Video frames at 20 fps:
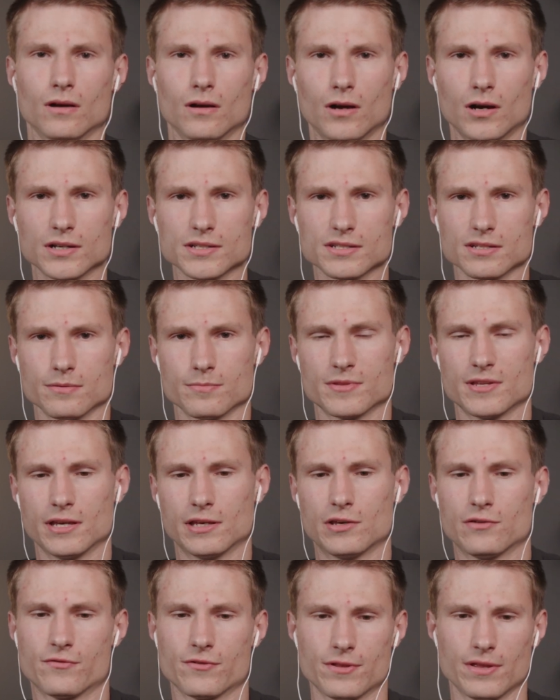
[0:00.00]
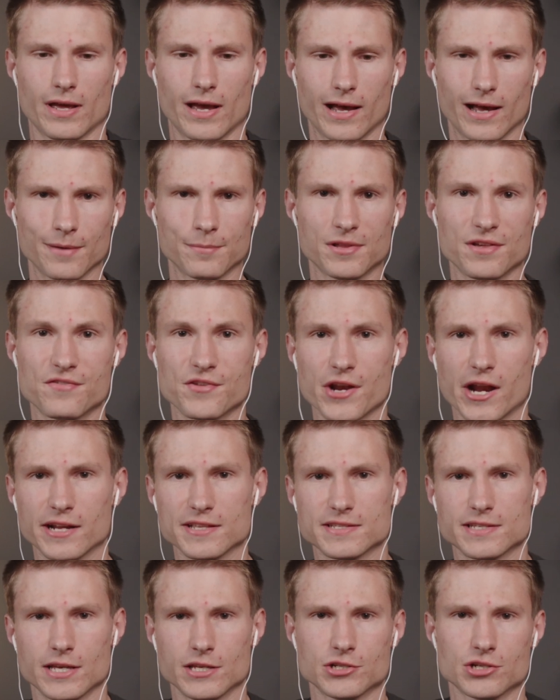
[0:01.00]
Awesome. Thank you for that. I believe the
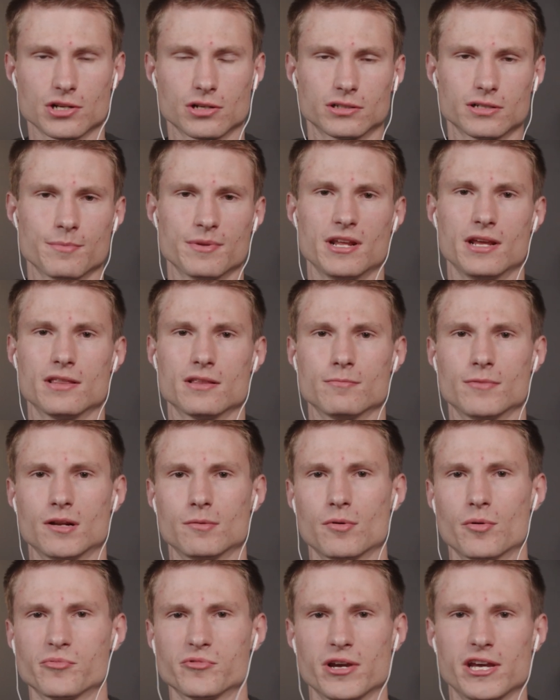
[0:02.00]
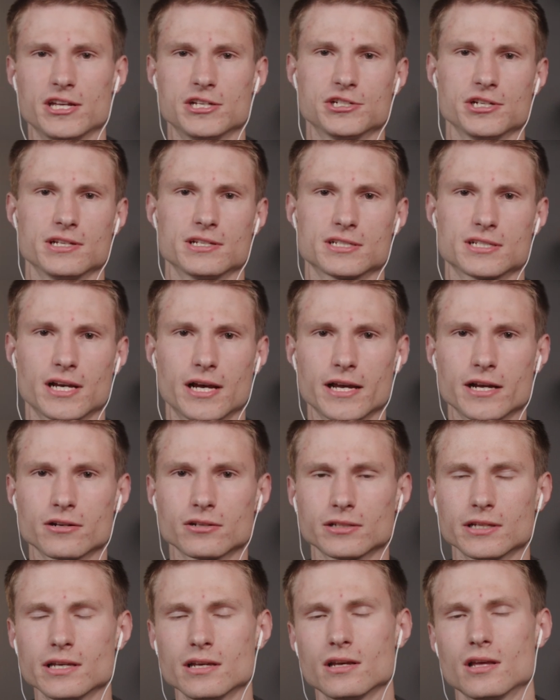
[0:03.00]
United States should eliminate the minimum wage
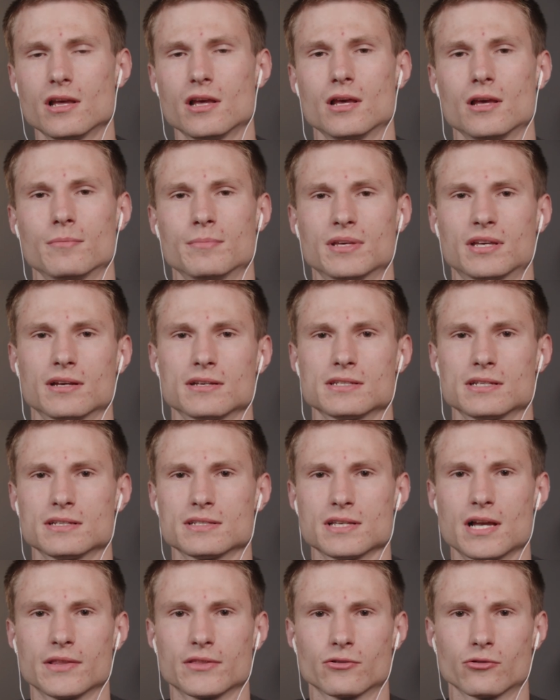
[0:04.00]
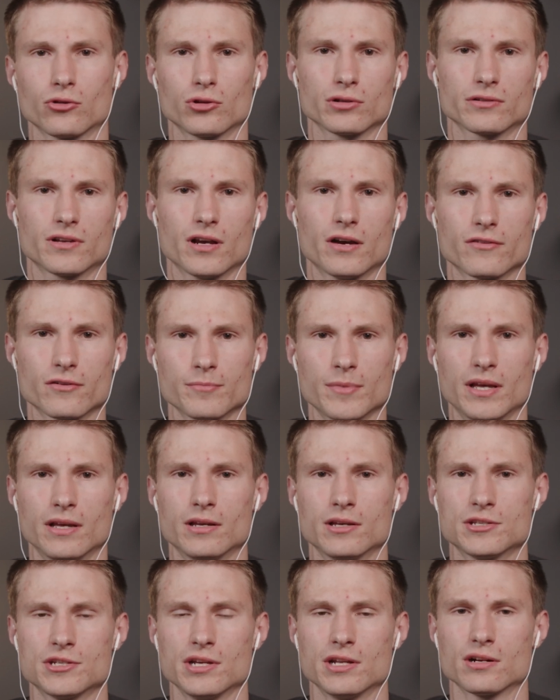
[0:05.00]
entirely because it is not the role of
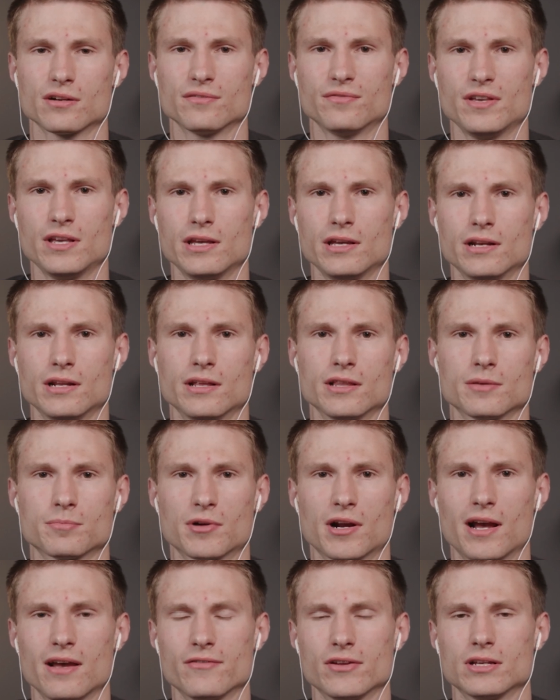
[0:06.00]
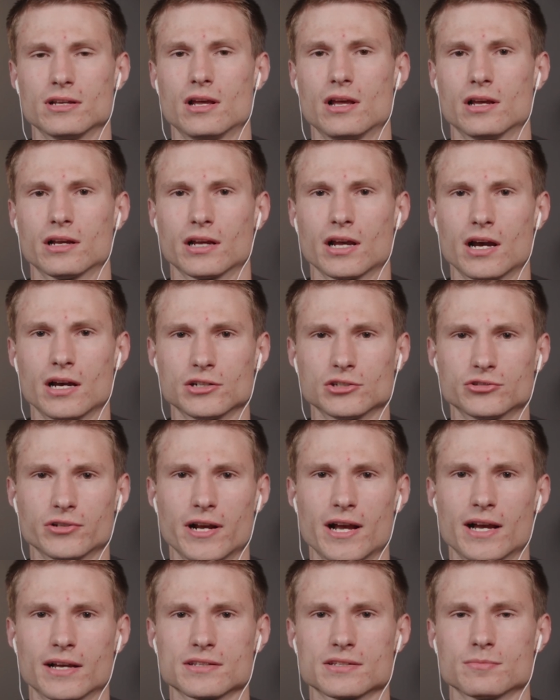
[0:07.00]
government to intervene in the private
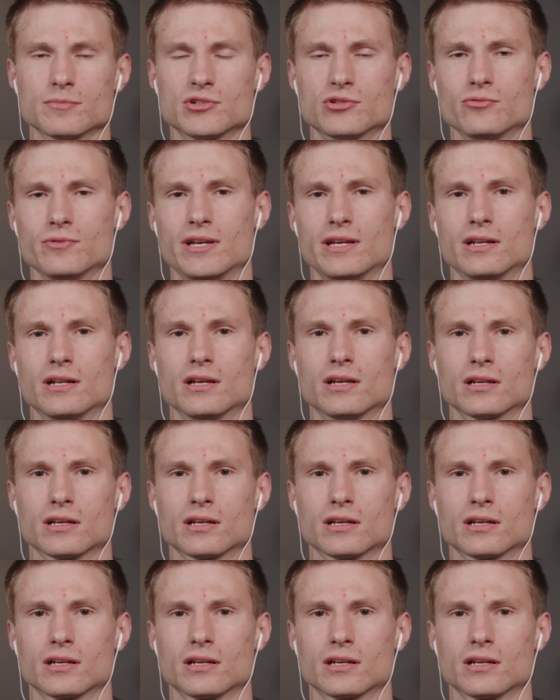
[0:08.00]
contracts between